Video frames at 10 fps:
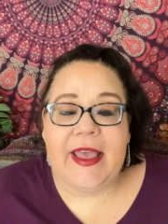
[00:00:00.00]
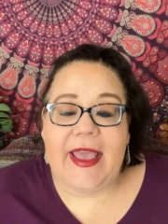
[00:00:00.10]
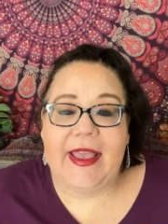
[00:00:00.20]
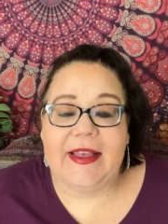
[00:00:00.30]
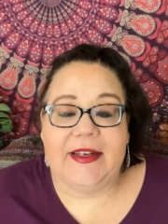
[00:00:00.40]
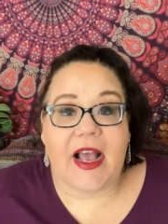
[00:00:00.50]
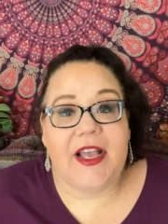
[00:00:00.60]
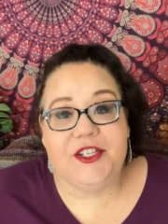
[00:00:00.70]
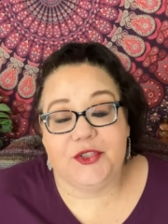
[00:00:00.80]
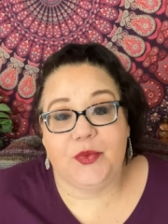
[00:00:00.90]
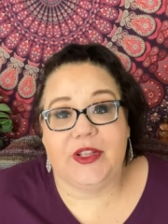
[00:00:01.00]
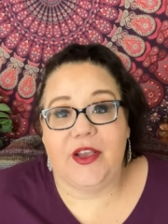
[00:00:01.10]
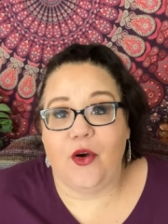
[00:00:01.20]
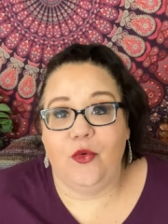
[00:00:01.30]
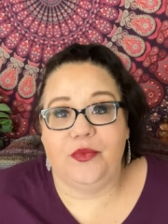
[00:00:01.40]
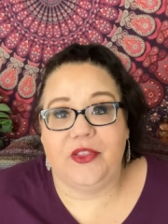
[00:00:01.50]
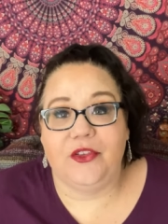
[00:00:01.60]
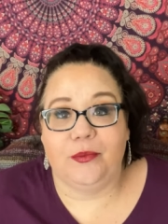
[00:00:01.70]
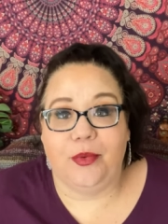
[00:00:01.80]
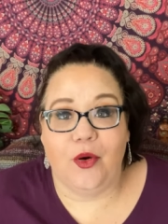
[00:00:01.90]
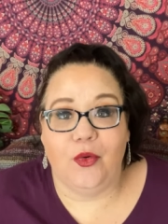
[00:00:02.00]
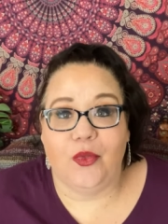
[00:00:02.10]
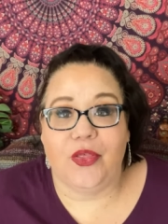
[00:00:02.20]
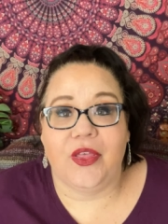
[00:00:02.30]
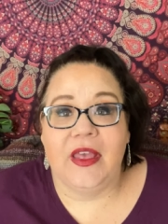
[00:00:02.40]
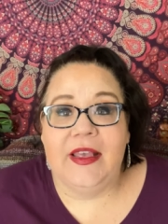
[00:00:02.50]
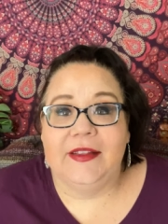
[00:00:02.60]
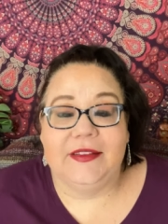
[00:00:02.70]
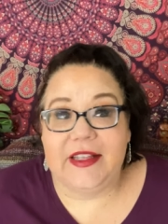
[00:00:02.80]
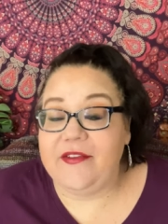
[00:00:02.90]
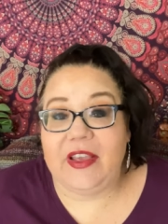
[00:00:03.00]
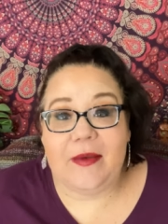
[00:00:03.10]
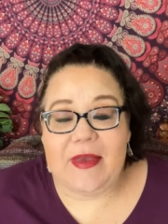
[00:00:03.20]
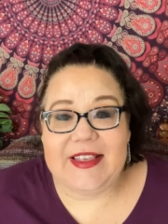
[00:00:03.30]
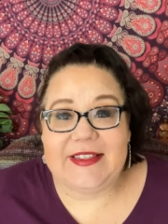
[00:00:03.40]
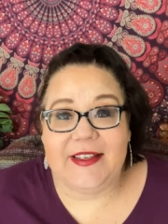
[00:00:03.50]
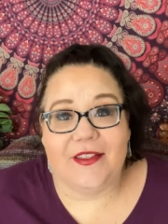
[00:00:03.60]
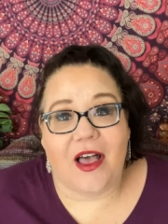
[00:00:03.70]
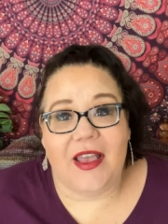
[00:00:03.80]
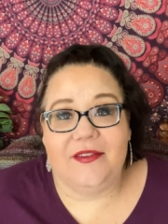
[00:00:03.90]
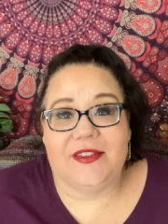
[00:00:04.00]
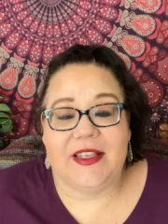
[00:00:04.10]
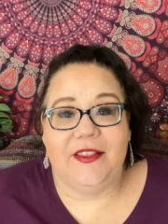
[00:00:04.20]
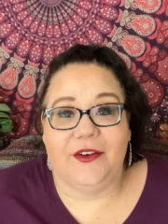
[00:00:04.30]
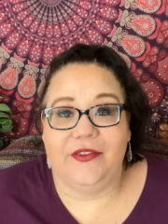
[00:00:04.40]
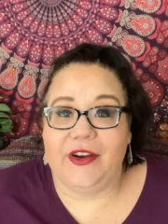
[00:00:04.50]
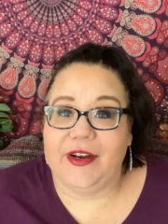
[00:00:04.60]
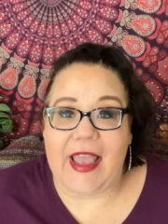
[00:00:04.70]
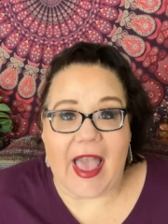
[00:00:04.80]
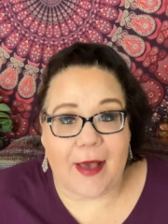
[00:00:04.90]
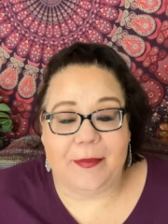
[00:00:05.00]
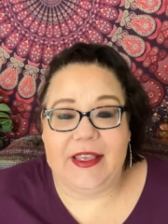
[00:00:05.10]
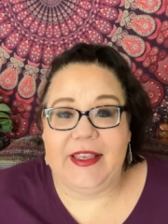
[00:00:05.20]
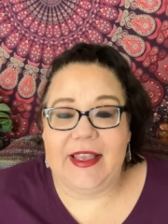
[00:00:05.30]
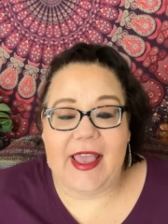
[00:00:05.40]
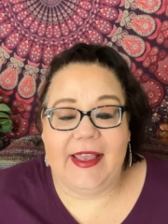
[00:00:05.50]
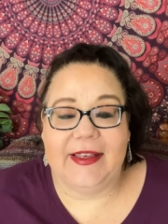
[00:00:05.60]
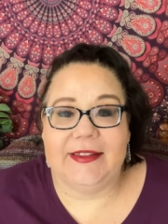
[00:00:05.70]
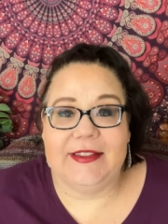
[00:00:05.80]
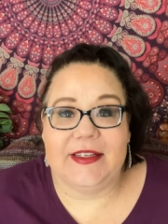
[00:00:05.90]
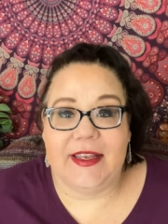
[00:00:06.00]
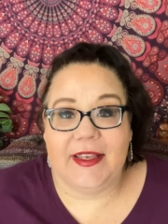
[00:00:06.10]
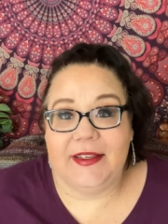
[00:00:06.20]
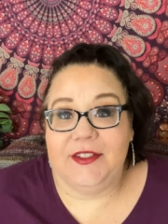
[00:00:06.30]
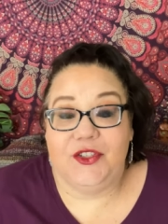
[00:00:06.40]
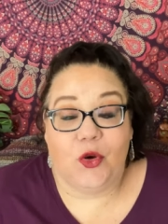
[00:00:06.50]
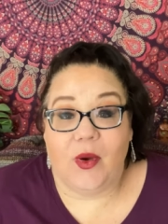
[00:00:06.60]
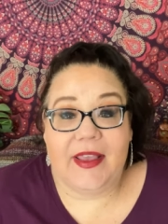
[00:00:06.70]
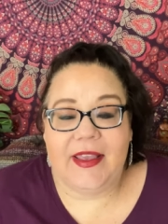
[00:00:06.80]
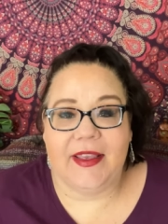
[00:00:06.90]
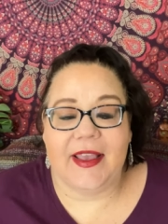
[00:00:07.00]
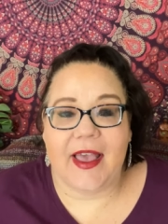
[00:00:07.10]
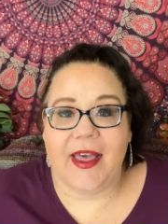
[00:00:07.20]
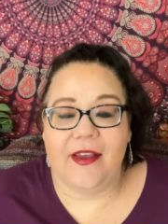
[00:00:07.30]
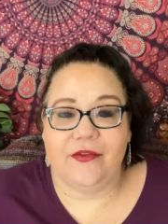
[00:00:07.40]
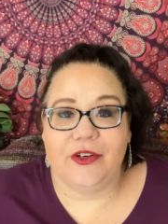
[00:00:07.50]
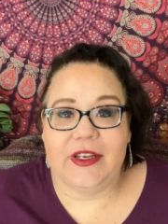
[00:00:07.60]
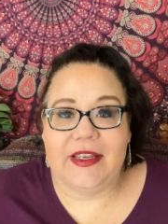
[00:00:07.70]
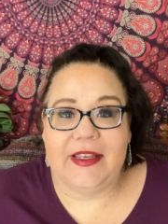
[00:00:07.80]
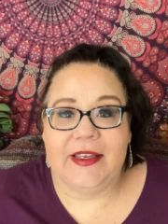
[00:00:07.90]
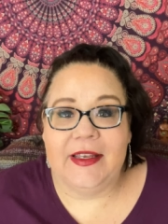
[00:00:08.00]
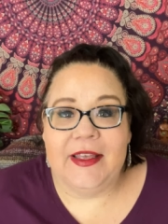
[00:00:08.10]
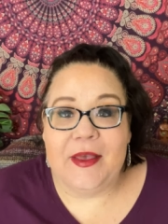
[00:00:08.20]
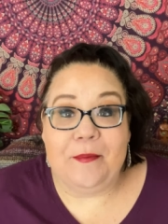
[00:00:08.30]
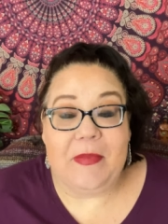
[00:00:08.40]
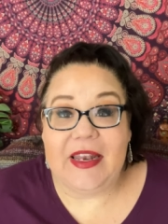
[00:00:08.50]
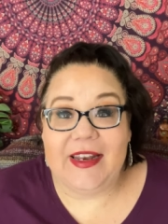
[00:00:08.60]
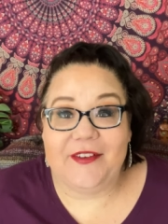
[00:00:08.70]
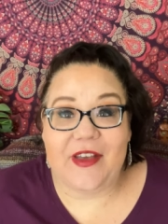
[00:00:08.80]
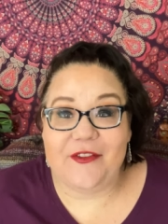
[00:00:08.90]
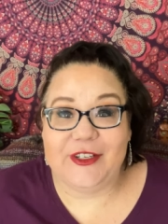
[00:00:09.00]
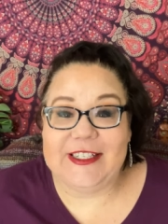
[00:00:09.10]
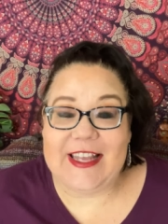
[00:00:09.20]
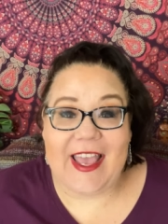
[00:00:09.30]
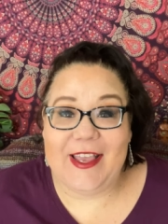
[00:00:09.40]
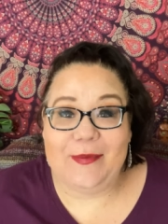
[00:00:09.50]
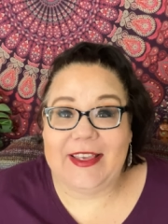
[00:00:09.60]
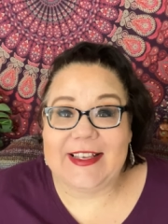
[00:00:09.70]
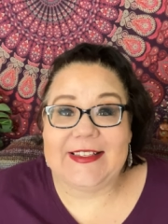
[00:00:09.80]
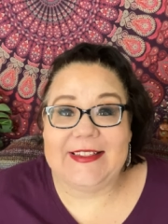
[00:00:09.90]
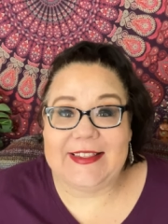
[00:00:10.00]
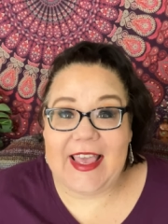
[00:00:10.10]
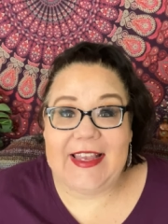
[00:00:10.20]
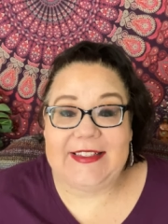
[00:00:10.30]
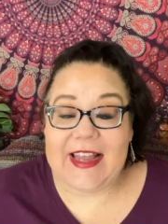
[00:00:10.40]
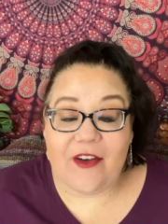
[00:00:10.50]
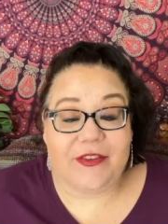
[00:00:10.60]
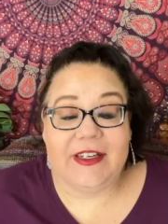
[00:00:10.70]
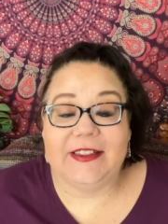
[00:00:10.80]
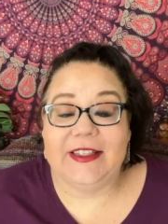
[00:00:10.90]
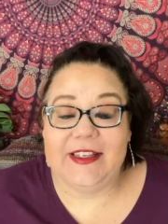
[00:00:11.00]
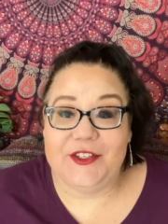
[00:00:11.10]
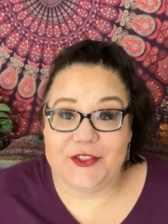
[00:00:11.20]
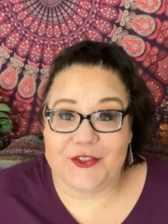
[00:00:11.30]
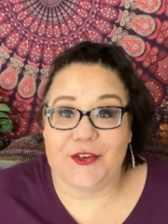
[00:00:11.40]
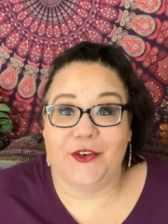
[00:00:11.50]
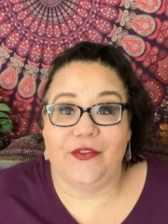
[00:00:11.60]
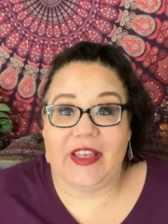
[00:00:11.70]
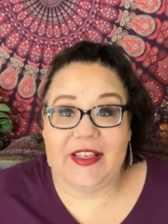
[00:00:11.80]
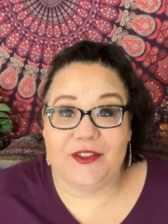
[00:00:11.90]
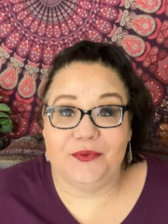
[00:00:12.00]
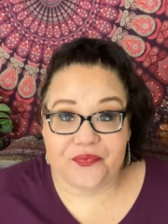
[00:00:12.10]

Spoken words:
And I just really hope that they're both living amazing lives and they're very happy and enjoying every minute of every day, because they definitely deserve it.